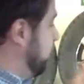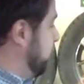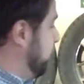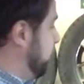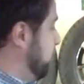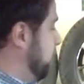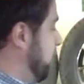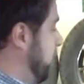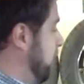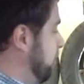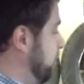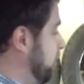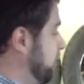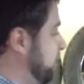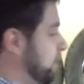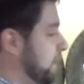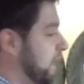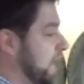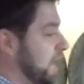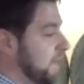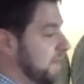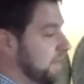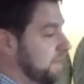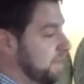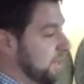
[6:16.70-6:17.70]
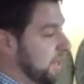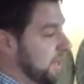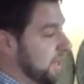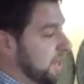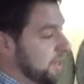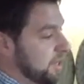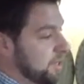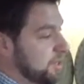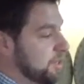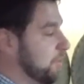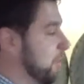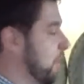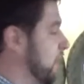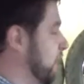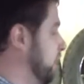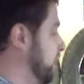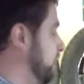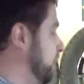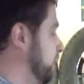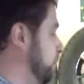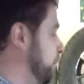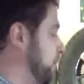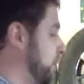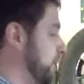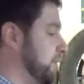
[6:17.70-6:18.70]
with the memory settings, you get in the truck,
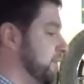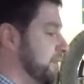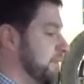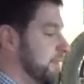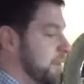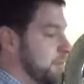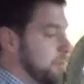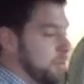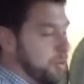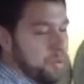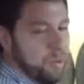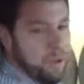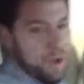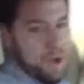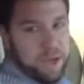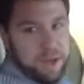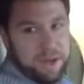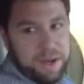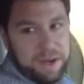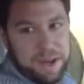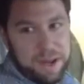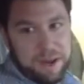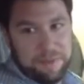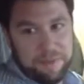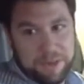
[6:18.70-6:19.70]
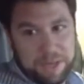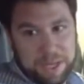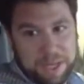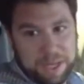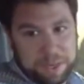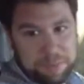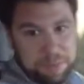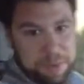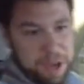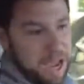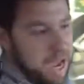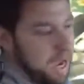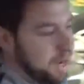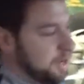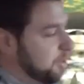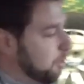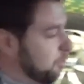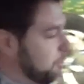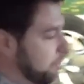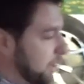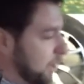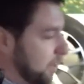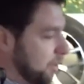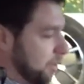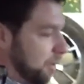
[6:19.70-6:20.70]
you press your number one, everything's back.
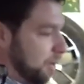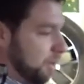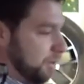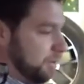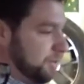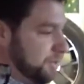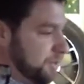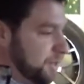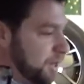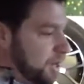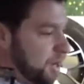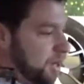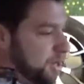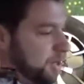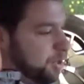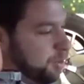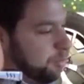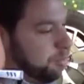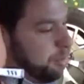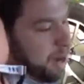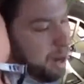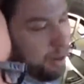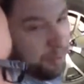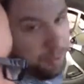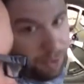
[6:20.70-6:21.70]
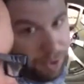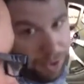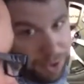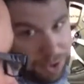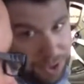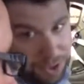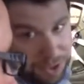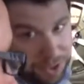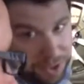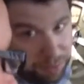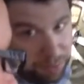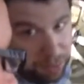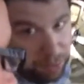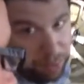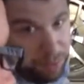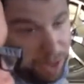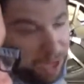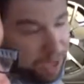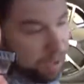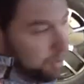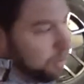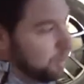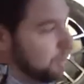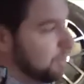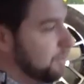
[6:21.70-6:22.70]
Your mirrors, your power adjustable
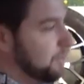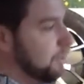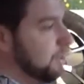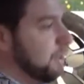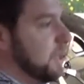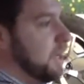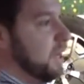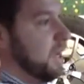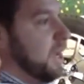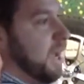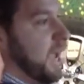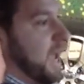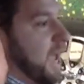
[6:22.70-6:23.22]
pedals, oh,